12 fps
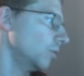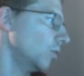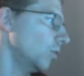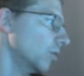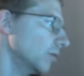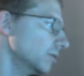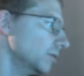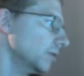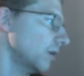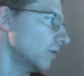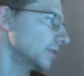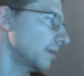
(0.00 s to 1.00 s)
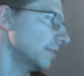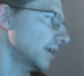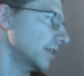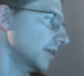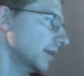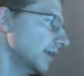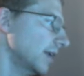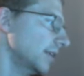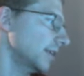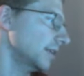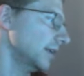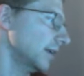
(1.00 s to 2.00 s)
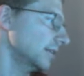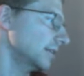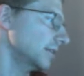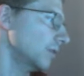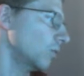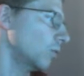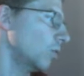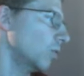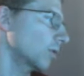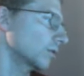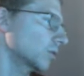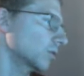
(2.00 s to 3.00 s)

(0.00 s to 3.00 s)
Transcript: quarters? No, semis, I think. Yeah, I think, yeah. No, quarters.